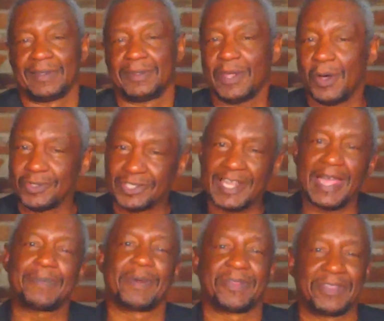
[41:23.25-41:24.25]
Those
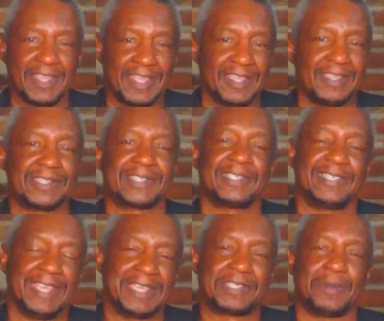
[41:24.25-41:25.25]
type of things
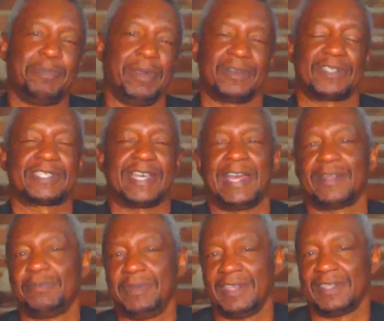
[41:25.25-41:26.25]
is the bitter side
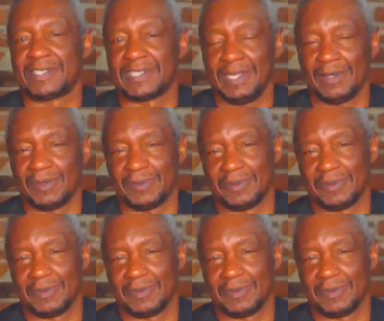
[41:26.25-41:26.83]
of being single.